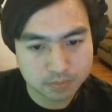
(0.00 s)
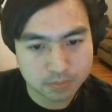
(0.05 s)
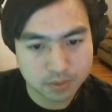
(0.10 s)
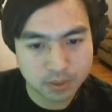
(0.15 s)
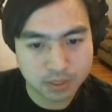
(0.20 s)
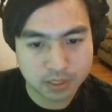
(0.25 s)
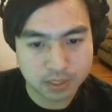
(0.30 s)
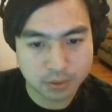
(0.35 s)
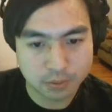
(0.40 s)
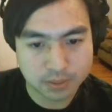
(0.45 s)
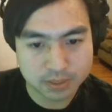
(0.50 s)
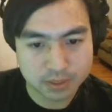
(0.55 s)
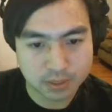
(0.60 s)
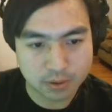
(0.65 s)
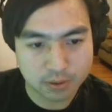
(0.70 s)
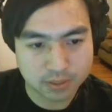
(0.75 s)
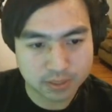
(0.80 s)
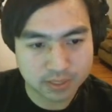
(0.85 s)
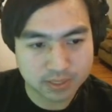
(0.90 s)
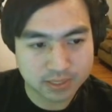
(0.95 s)
You can notice
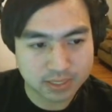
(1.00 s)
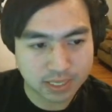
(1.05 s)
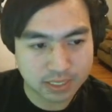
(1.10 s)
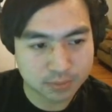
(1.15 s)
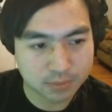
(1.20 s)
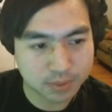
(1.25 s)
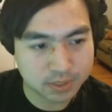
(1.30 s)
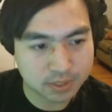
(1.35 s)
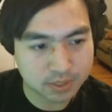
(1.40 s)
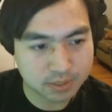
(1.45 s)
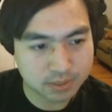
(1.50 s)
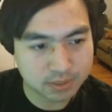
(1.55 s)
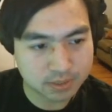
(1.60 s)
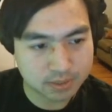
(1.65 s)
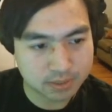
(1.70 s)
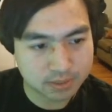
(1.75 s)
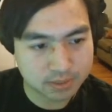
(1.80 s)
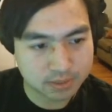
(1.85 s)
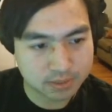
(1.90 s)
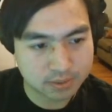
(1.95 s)
on these side
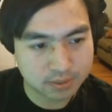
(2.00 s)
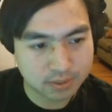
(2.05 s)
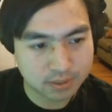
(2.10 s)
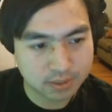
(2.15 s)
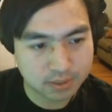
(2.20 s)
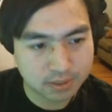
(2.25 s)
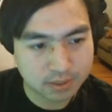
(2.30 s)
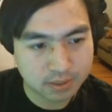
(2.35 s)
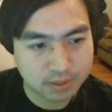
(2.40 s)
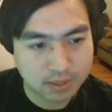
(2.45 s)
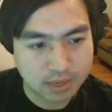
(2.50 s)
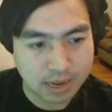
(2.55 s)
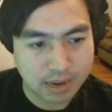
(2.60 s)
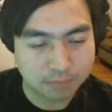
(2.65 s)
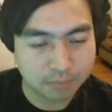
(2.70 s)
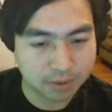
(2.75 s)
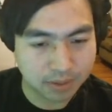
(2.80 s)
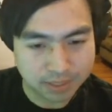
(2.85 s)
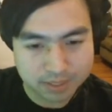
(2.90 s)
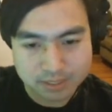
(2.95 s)
switches,
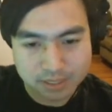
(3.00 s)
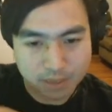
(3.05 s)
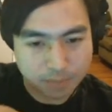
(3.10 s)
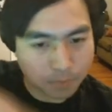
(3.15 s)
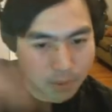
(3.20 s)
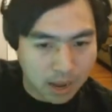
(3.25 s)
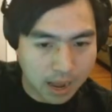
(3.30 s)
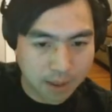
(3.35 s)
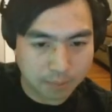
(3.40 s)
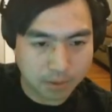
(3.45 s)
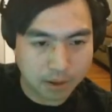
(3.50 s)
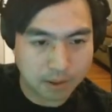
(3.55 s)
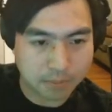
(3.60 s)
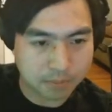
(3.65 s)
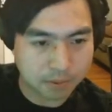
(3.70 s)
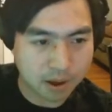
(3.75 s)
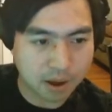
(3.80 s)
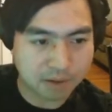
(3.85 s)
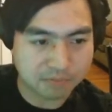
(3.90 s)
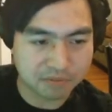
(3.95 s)
I'm really trying to pop
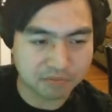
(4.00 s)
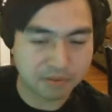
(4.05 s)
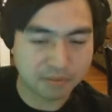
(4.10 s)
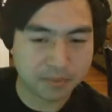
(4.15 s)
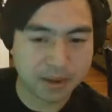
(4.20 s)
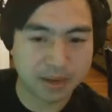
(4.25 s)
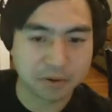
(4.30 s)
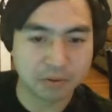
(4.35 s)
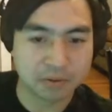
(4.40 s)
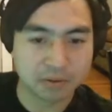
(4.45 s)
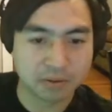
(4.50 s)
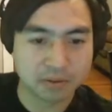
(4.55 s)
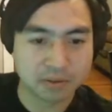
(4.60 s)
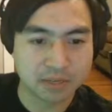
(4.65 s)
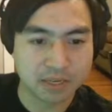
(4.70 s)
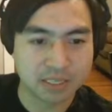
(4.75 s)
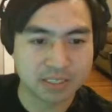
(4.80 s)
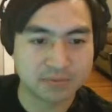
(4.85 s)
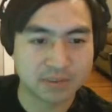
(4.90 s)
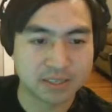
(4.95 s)
up off of the panel
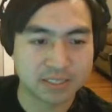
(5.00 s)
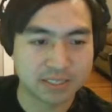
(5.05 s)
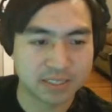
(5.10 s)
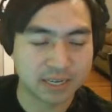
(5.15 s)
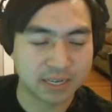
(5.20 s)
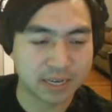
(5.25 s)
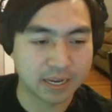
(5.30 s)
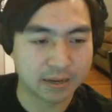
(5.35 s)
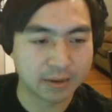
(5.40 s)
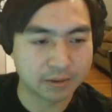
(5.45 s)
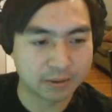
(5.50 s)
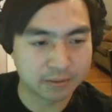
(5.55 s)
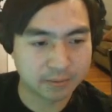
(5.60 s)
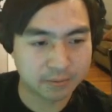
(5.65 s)
as fast as I can.